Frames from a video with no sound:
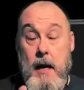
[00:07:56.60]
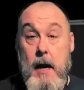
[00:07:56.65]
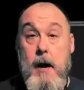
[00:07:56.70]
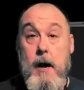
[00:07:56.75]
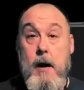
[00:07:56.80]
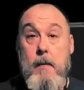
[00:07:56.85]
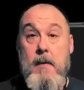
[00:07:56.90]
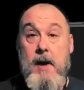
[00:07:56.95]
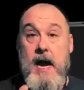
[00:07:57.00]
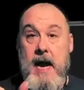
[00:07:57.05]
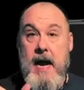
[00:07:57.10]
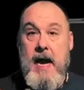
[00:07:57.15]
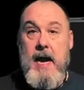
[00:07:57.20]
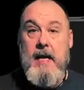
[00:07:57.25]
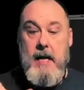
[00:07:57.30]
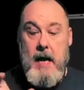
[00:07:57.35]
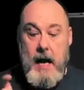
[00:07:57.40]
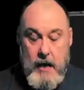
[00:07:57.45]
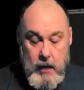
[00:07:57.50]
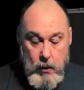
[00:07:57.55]
Um,
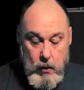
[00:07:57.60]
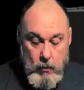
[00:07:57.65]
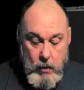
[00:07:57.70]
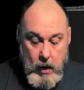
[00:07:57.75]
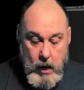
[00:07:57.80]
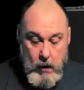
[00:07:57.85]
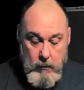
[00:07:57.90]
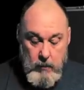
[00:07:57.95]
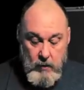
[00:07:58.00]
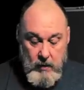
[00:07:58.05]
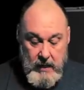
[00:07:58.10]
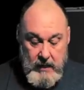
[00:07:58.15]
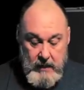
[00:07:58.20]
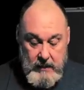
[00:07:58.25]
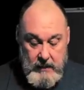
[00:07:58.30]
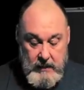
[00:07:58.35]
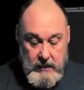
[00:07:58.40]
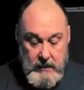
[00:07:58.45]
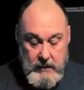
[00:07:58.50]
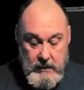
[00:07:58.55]
and I
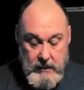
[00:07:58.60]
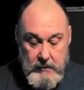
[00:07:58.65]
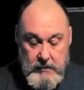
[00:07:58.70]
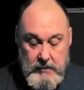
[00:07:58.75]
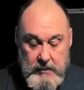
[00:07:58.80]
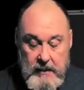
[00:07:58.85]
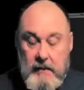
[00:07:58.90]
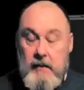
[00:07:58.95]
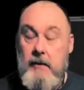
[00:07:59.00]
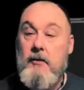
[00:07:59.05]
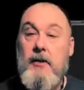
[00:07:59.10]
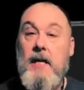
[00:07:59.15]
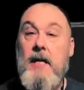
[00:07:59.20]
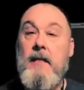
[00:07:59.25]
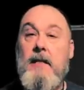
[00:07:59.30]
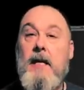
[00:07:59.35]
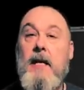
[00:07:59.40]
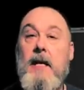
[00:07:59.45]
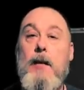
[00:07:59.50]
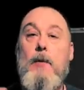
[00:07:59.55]
corroborated it using the
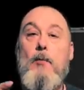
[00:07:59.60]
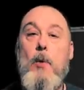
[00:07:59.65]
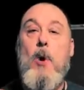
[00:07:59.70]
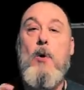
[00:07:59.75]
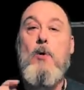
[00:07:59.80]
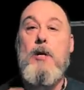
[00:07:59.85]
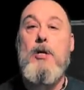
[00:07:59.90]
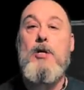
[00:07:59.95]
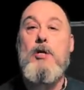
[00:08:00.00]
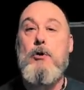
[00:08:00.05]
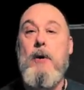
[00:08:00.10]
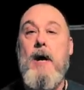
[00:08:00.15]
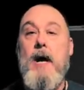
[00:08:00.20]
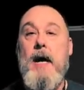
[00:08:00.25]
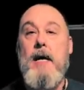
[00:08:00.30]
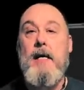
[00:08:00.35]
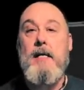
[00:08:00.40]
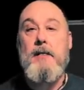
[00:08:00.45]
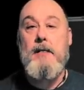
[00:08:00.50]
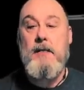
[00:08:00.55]
thing that he won't
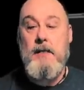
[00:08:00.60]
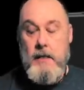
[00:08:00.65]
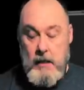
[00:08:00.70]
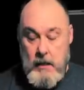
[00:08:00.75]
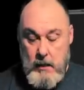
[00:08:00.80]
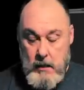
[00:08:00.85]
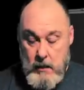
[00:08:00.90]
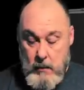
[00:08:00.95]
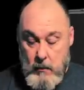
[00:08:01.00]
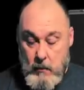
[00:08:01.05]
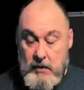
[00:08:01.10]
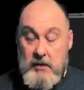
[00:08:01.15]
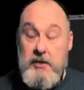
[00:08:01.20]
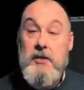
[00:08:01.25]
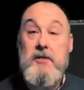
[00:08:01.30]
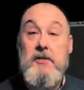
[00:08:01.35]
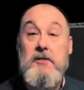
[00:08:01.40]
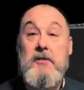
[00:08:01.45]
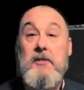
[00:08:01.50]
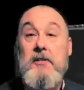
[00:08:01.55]
address, which
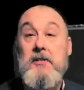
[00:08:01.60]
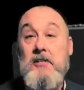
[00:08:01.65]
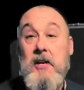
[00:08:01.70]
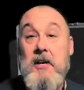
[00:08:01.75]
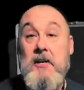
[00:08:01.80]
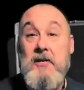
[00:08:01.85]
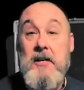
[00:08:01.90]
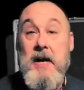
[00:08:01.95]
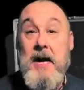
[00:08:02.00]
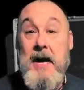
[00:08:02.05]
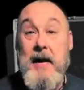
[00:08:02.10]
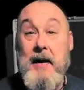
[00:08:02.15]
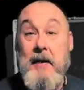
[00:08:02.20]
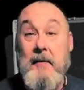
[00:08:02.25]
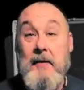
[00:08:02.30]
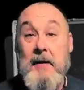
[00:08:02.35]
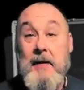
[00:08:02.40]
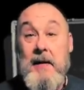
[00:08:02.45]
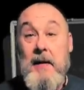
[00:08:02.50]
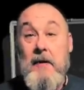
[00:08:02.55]
is the
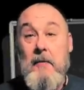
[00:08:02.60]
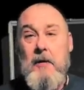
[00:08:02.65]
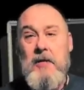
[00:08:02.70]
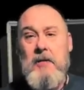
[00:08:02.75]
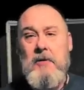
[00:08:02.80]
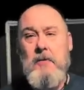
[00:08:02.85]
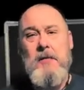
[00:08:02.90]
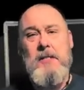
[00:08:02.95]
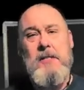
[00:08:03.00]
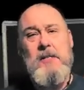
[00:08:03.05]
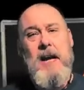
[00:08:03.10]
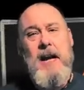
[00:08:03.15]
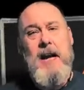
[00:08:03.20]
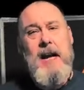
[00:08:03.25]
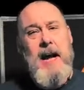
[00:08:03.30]
sundial, which was